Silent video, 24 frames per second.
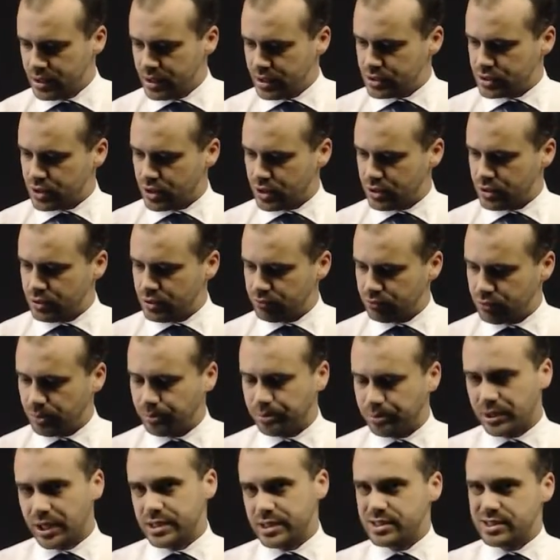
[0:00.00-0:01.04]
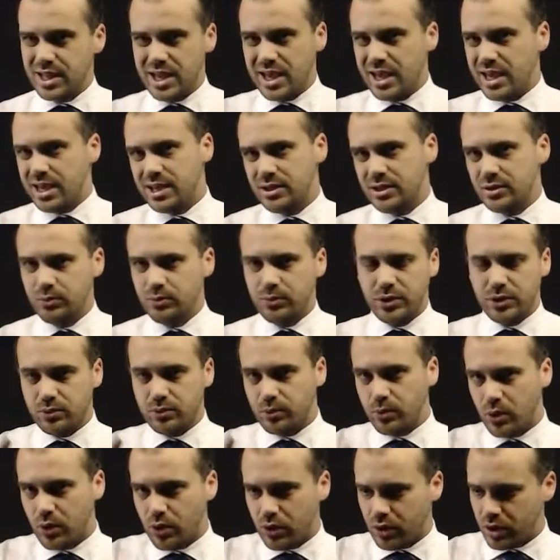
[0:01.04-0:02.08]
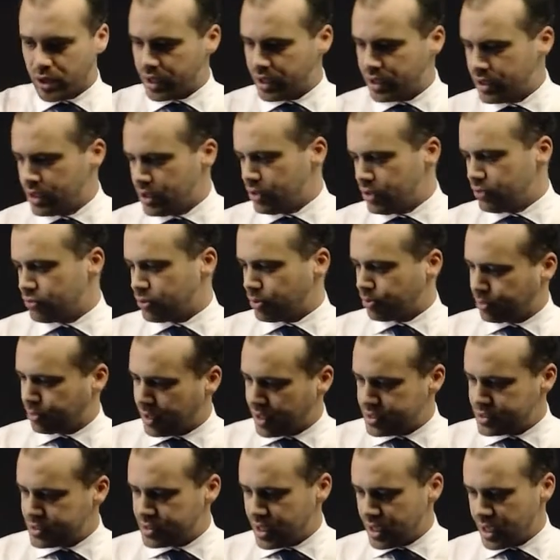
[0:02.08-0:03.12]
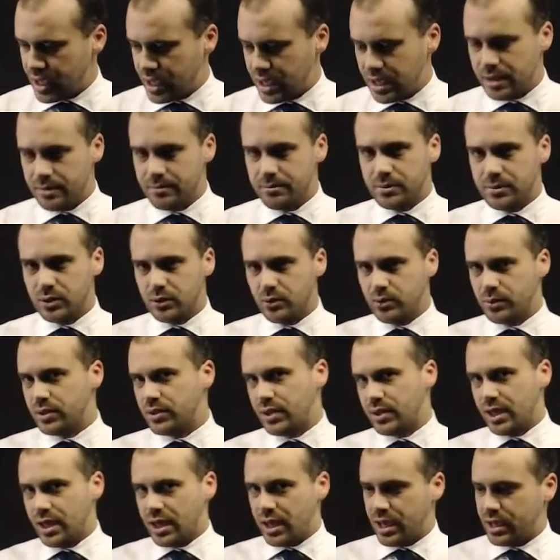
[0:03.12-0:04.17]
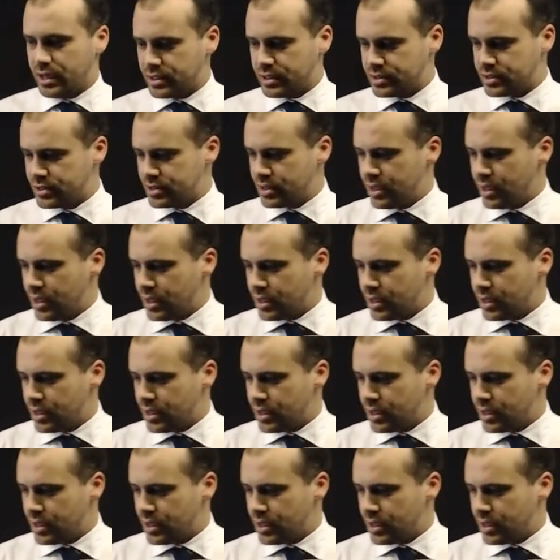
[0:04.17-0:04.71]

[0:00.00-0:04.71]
So replace the N with Y, replace the M with X,